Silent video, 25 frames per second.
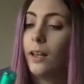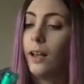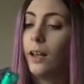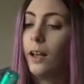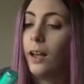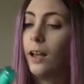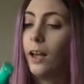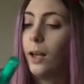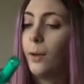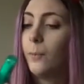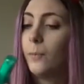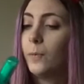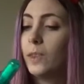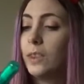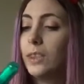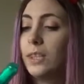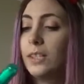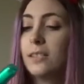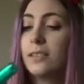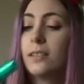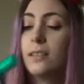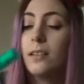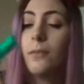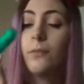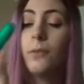Um,
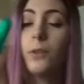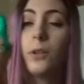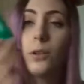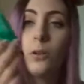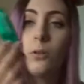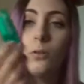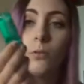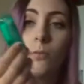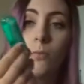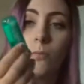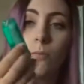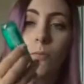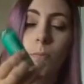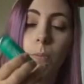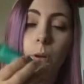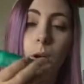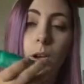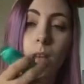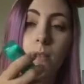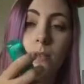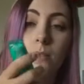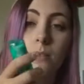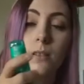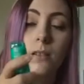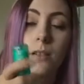this stuff I couldn't
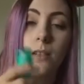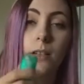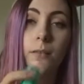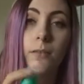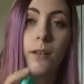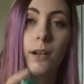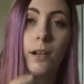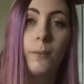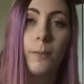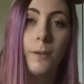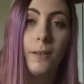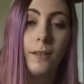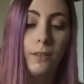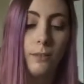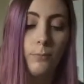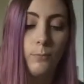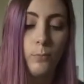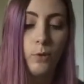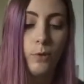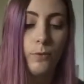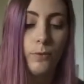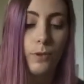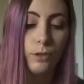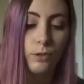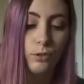personally recommend
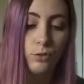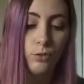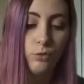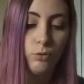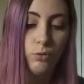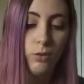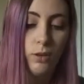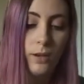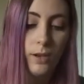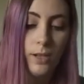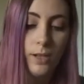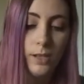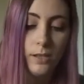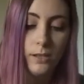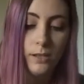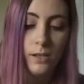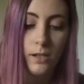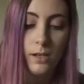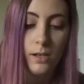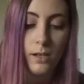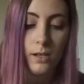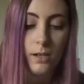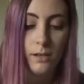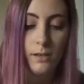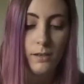anymore if I tried.
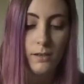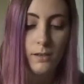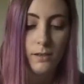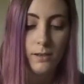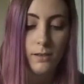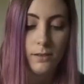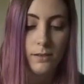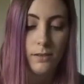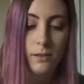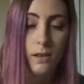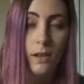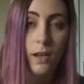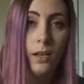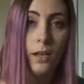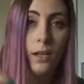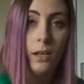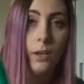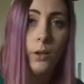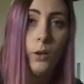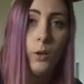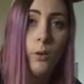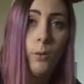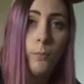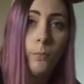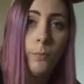This is a
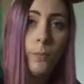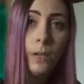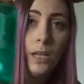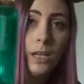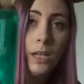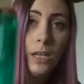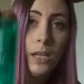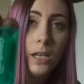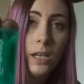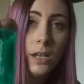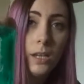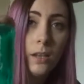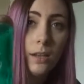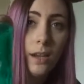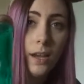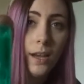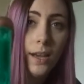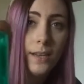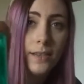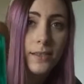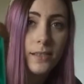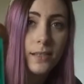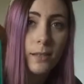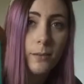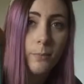Compeed
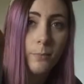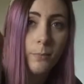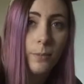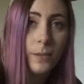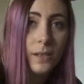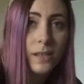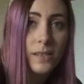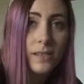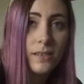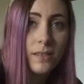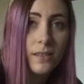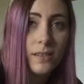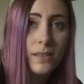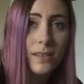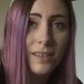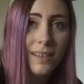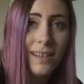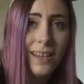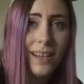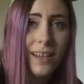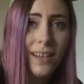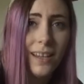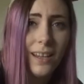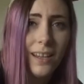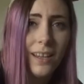anti-blister
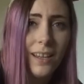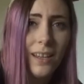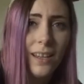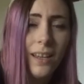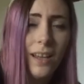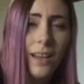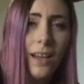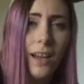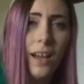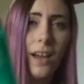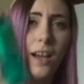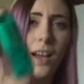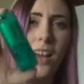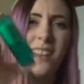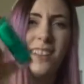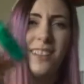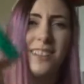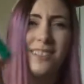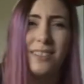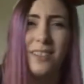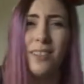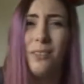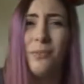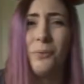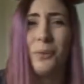stick, and
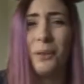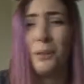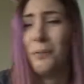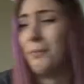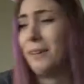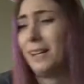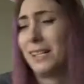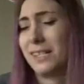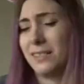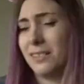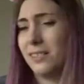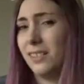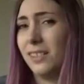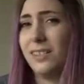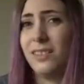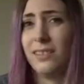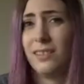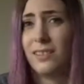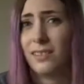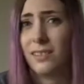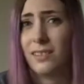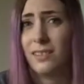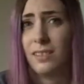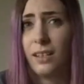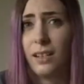it's kind of like Vaseline in
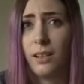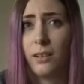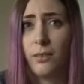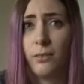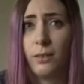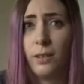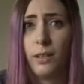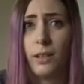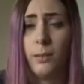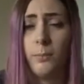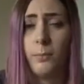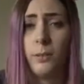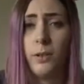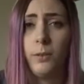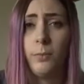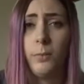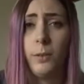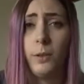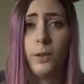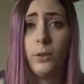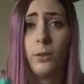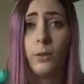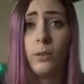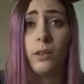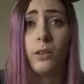a stick really, but you
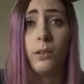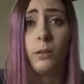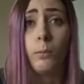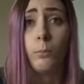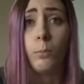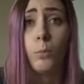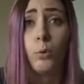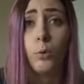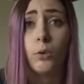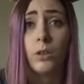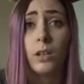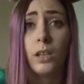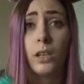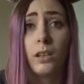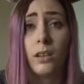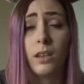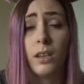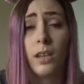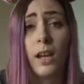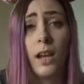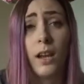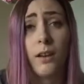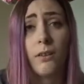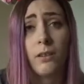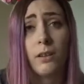put it on in the morning in
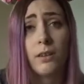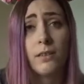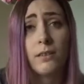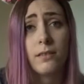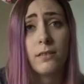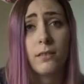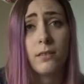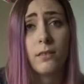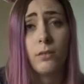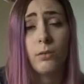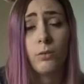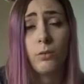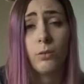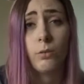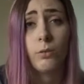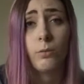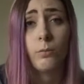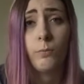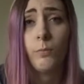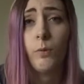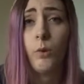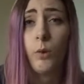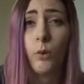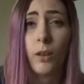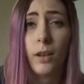the areas that you're
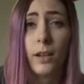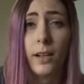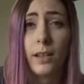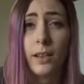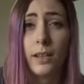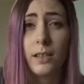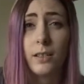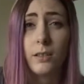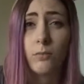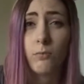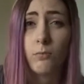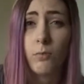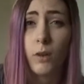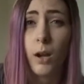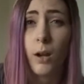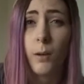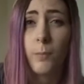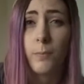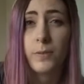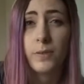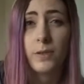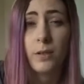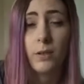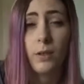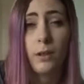more likely to
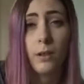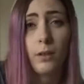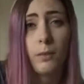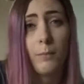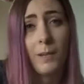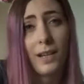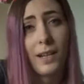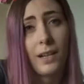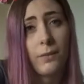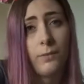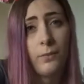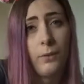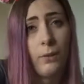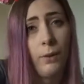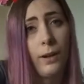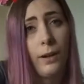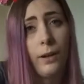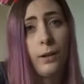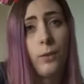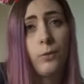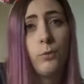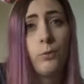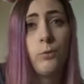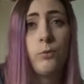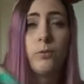rub, so like the back of your
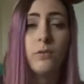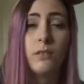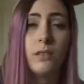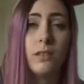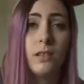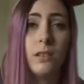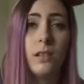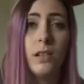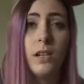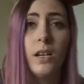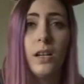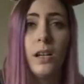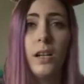ankles, and